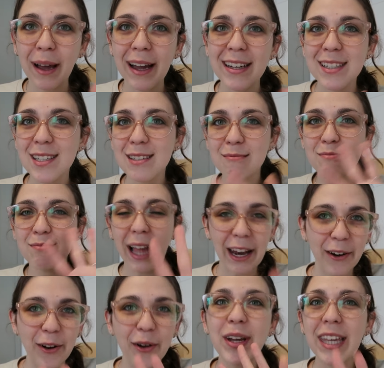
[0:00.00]
but I
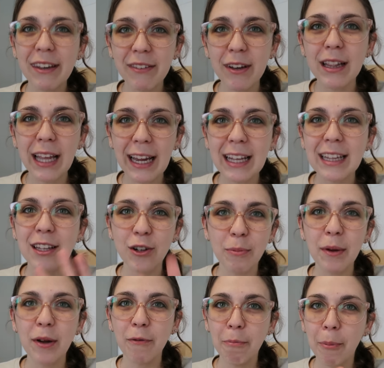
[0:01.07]
don't know, give it like a little
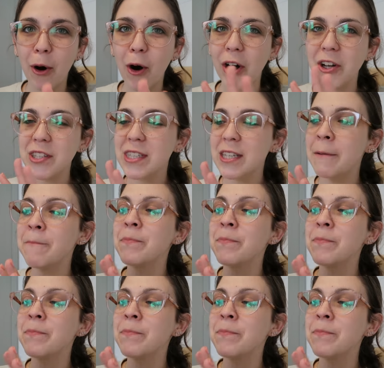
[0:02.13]
bit of pause.